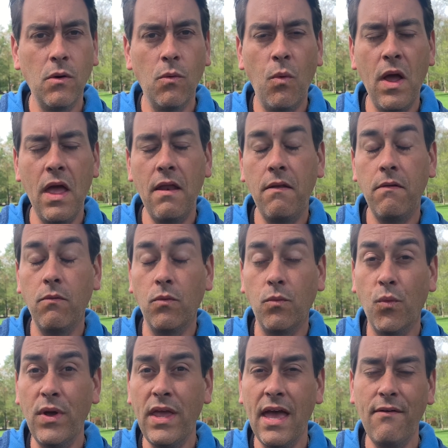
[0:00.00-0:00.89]

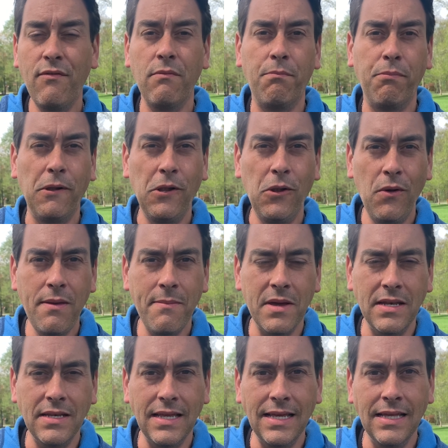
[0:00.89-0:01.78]
When we have
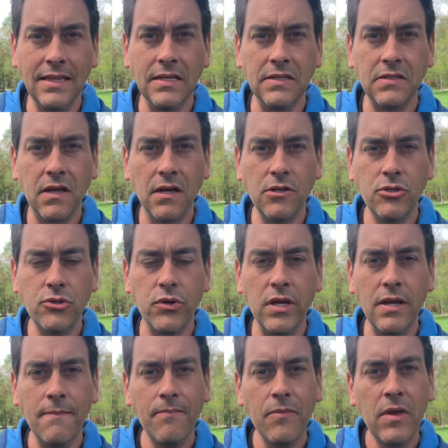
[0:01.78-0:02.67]
employment in this
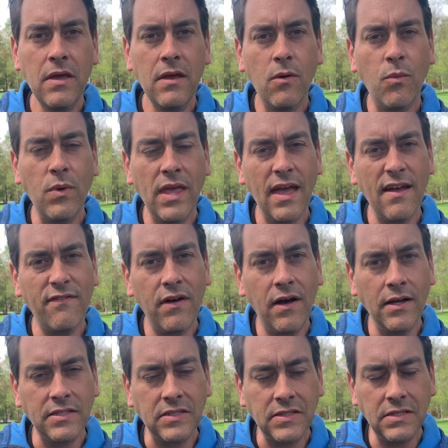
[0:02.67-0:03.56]
country, we have
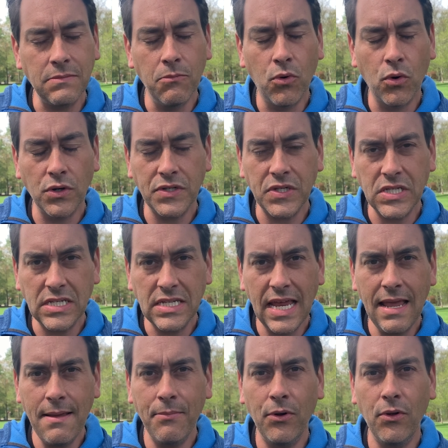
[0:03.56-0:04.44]
a more
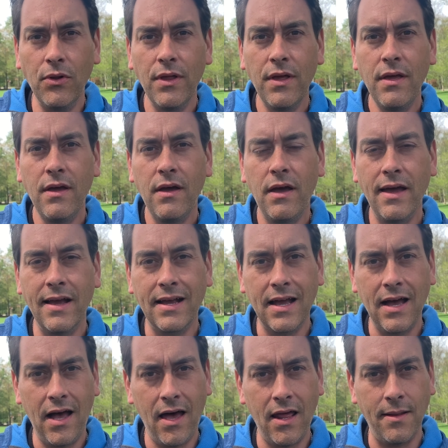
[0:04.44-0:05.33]
stable
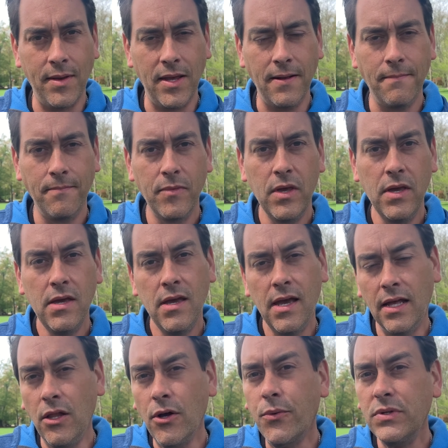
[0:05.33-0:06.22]
economy.
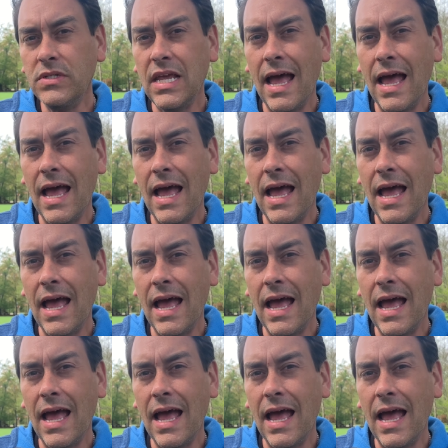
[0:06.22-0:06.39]
And look what's